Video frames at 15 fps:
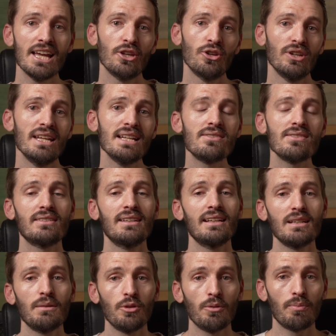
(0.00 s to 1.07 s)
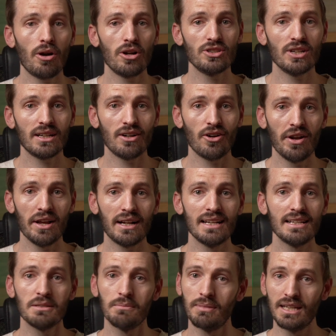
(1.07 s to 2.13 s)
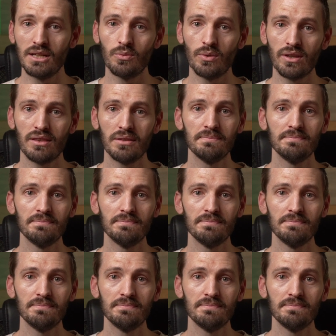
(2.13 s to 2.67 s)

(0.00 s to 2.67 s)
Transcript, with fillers: you need to set up your project correctly to begin with.